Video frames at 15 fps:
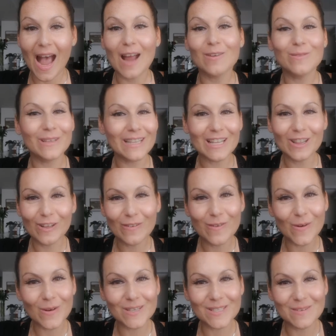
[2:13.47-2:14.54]
I really look
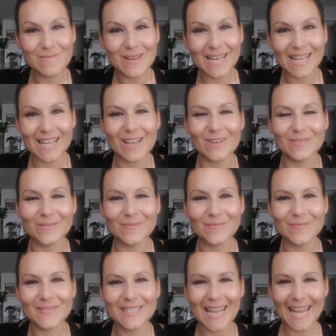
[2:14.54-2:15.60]
forward to meeting you.
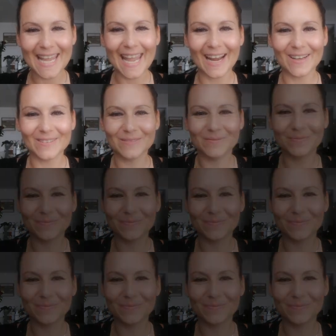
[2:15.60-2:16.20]
Take care.